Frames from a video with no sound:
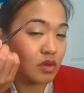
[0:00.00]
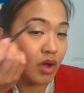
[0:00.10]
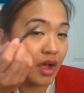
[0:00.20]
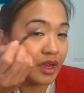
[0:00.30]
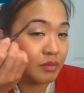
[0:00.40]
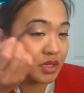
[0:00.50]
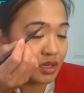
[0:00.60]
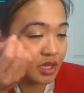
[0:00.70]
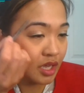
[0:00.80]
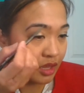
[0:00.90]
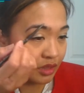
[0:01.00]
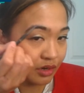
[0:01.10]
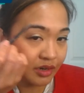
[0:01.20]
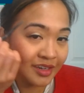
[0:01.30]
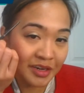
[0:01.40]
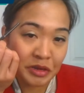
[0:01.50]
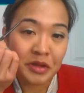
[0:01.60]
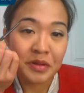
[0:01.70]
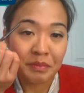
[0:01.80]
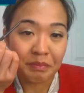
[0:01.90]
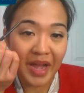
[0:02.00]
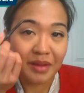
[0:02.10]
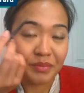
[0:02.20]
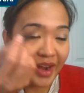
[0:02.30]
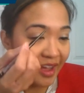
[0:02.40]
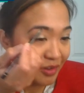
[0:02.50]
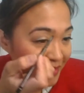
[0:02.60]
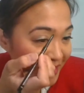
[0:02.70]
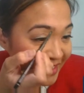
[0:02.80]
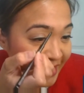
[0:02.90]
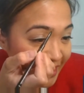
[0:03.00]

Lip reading: So I am going to color my brow